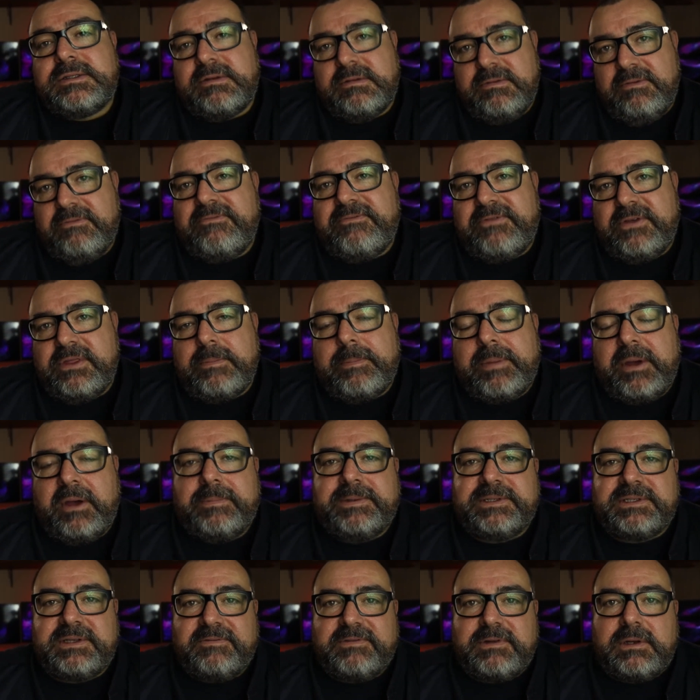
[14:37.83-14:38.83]
for the
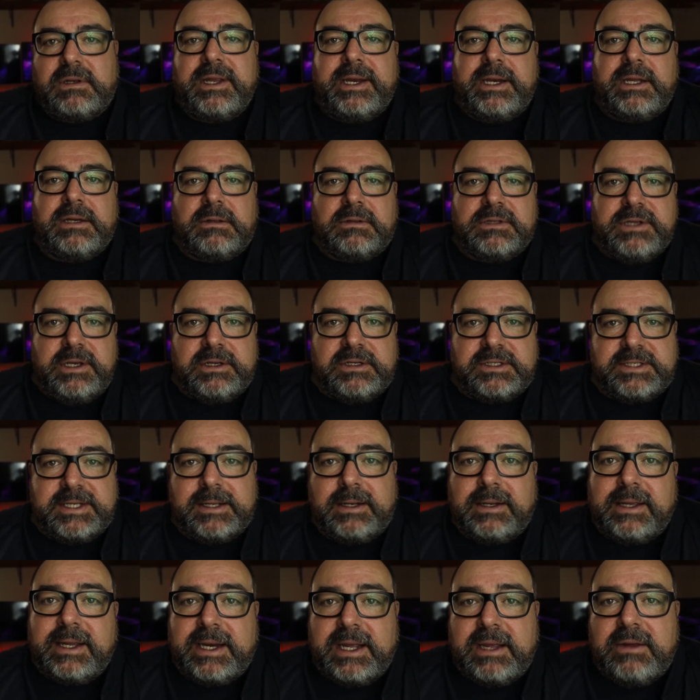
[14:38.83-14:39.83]
purpose of clinical
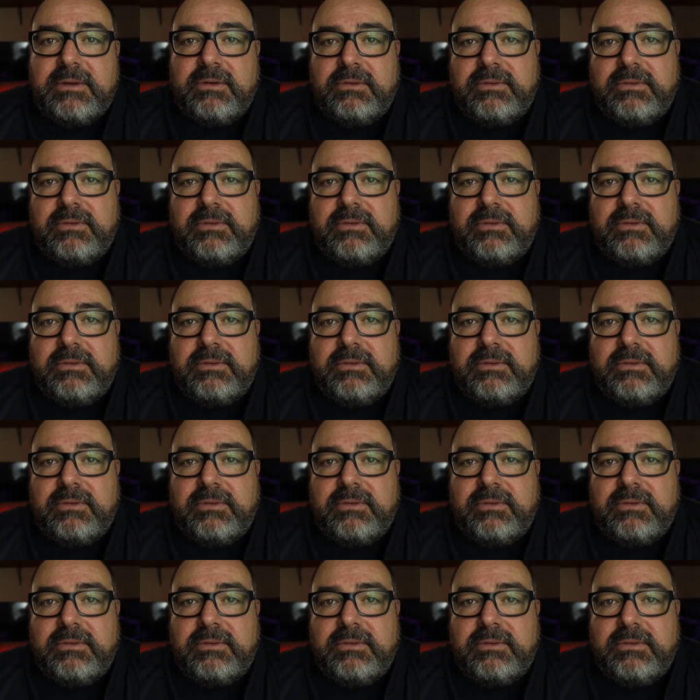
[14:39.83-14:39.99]
utility,